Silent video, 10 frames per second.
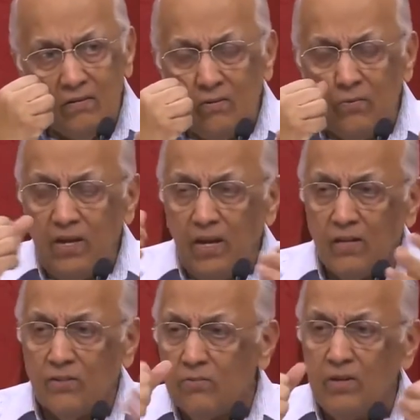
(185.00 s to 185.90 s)
we eat
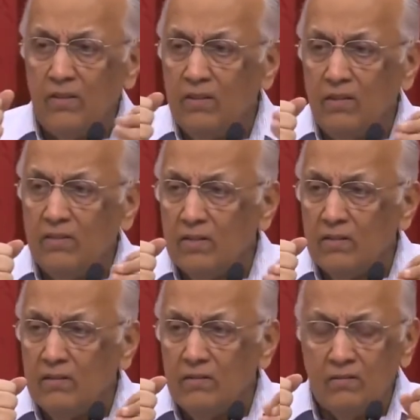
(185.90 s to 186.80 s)
so many things that
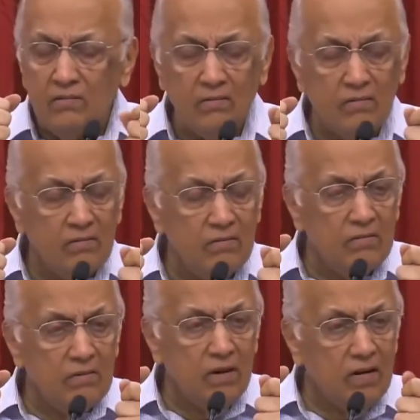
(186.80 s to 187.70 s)

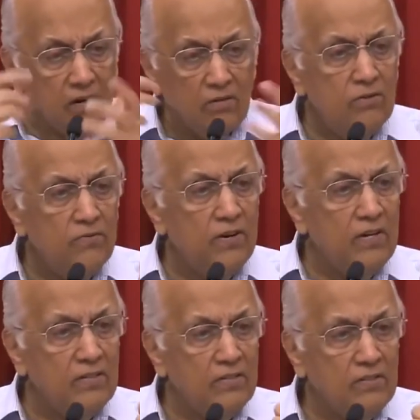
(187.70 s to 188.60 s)
are not good for
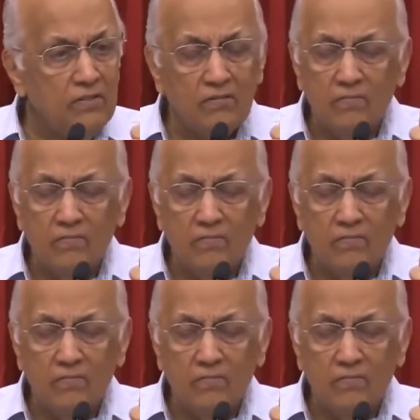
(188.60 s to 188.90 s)
us.